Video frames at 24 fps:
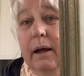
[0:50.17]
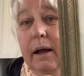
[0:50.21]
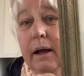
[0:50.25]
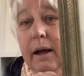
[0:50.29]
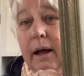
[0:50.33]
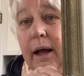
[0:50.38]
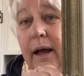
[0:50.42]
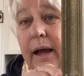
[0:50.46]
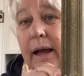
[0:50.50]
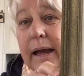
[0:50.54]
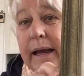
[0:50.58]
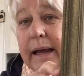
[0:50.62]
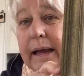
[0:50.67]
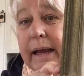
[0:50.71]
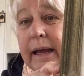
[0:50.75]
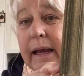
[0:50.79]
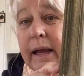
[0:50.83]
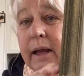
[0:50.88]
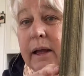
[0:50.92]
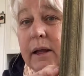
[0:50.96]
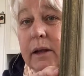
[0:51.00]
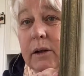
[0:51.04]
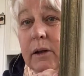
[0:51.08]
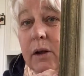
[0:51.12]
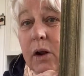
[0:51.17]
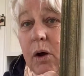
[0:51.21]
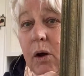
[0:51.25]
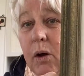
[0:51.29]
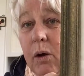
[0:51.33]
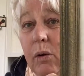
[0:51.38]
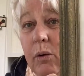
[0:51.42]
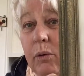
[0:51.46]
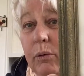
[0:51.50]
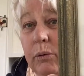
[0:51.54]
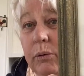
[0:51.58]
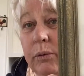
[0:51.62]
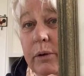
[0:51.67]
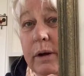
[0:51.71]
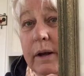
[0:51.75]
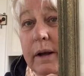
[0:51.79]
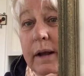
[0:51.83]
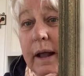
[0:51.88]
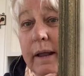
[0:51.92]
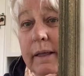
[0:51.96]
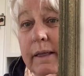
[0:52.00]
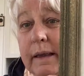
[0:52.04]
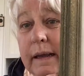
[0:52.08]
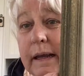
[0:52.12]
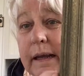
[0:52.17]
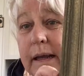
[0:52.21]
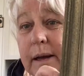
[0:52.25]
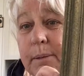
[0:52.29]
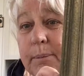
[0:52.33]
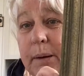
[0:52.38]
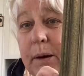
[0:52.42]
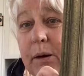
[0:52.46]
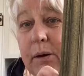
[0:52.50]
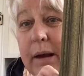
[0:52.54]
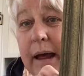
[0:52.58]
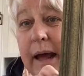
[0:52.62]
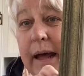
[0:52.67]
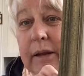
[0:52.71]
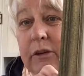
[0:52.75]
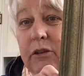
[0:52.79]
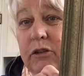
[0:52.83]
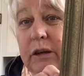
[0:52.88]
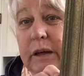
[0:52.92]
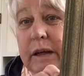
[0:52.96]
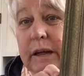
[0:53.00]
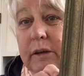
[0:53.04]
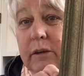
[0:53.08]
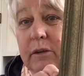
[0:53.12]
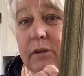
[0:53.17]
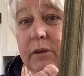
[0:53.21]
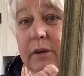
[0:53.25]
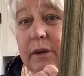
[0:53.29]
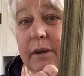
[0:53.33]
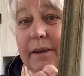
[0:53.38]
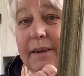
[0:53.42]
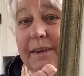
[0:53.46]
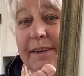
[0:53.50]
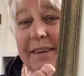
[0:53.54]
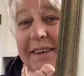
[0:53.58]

I know nothing about etchings.